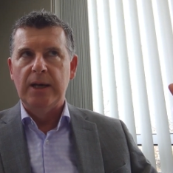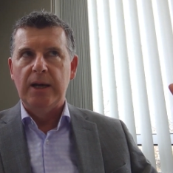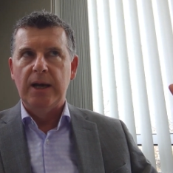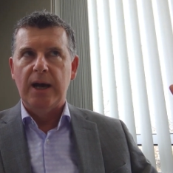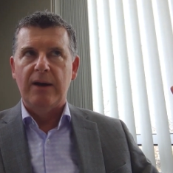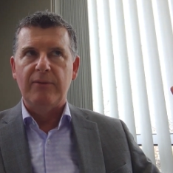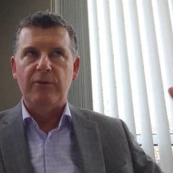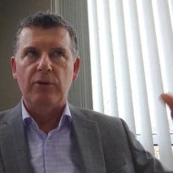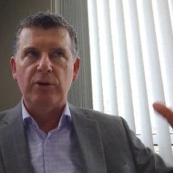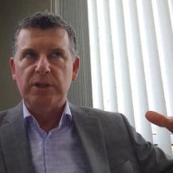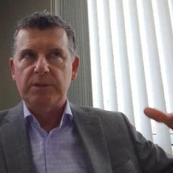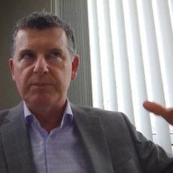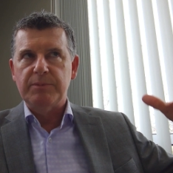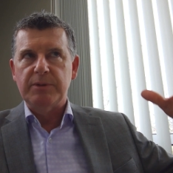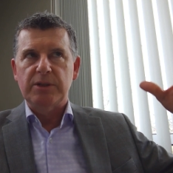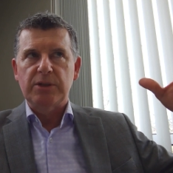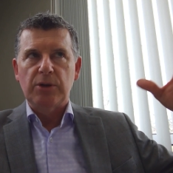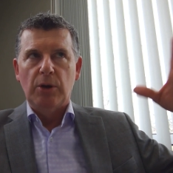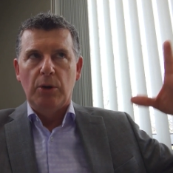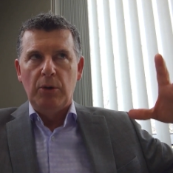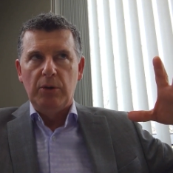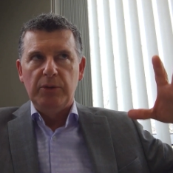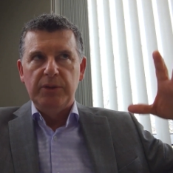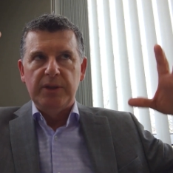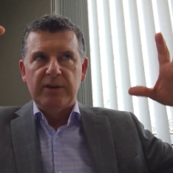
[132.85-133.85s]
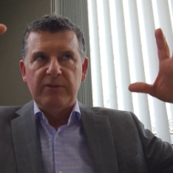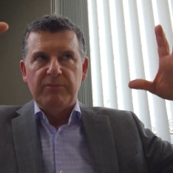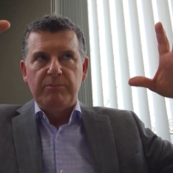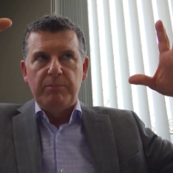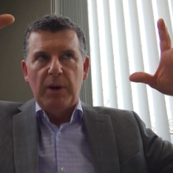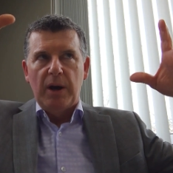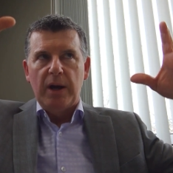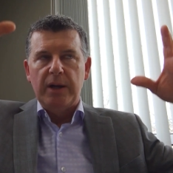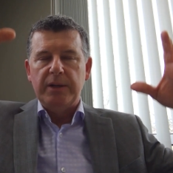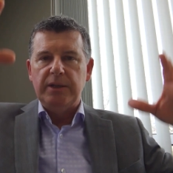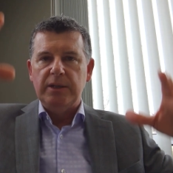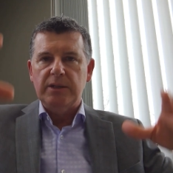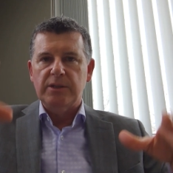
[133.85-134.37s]
I've always been told that if
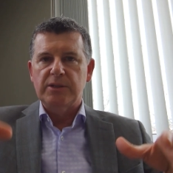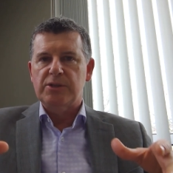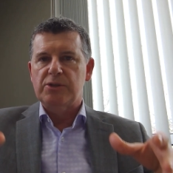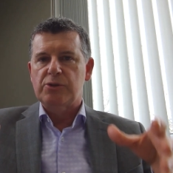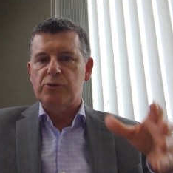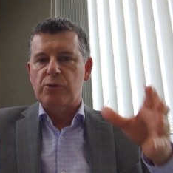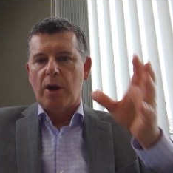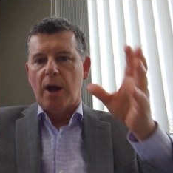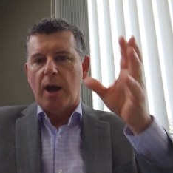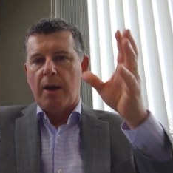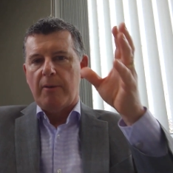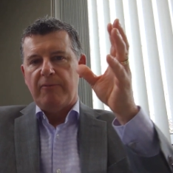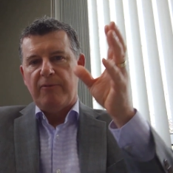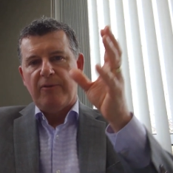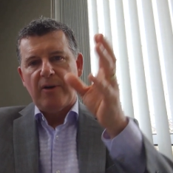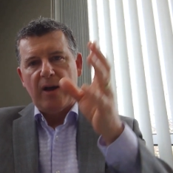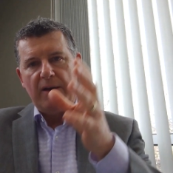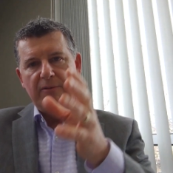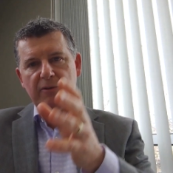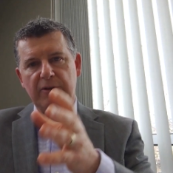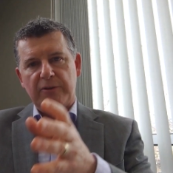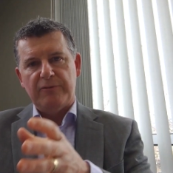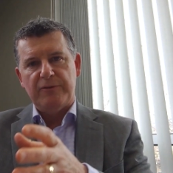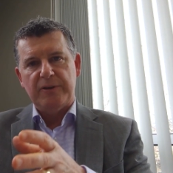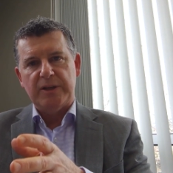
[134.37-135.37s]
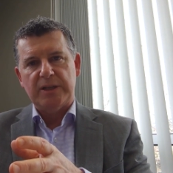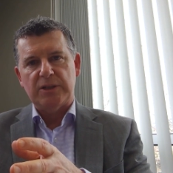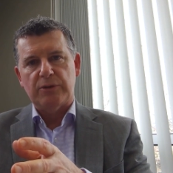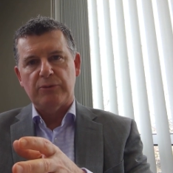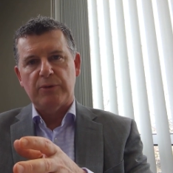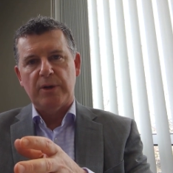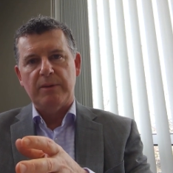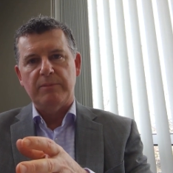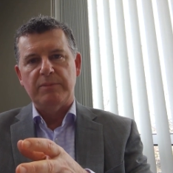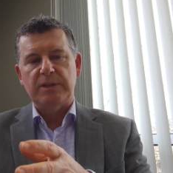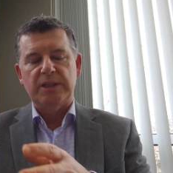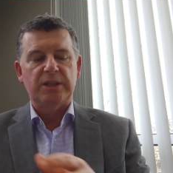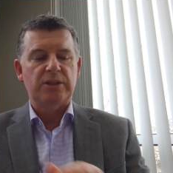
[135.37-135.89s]
bond yields drop, 5-year fixed
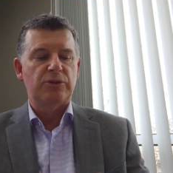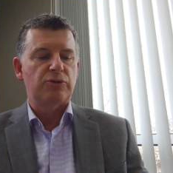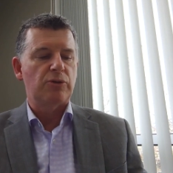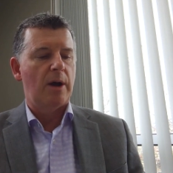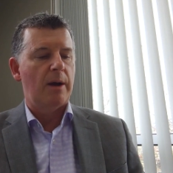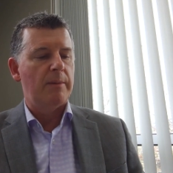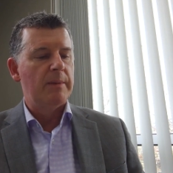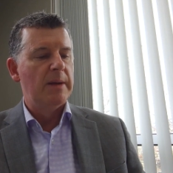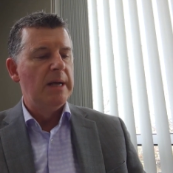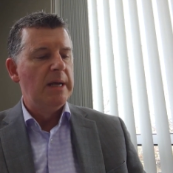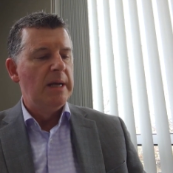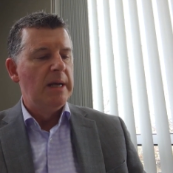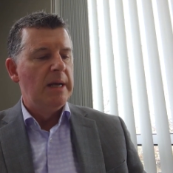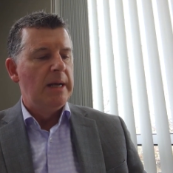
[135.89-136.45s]
rates drop.